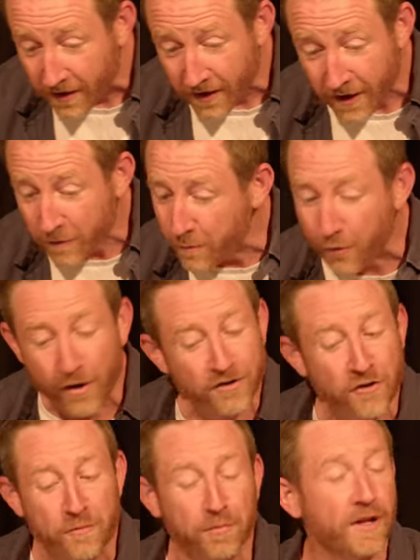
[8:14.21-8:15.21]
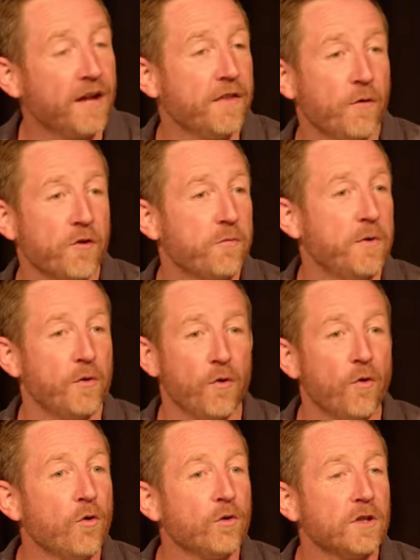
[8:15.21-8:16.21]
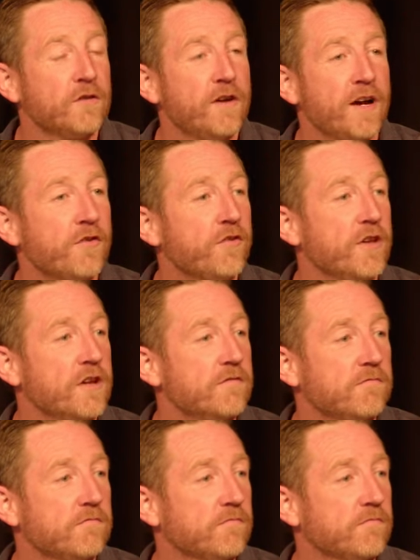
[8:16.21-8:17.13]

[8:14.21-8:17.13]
his precious blood that was spilled all of our sin